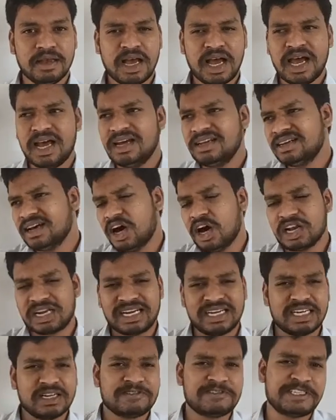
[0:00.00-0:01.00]
and all
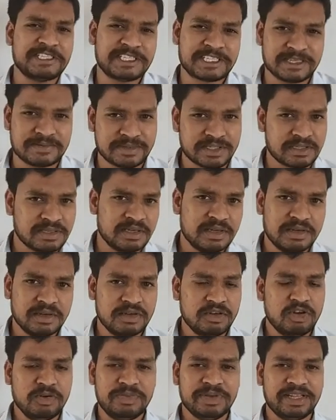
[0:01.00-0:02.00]
kind of systems
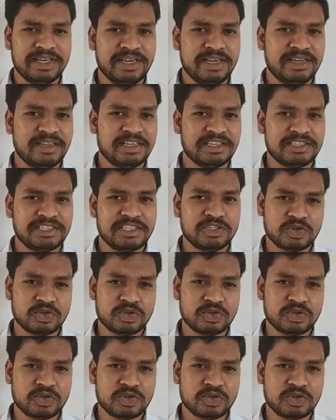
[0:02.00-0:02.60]
will be there in the city.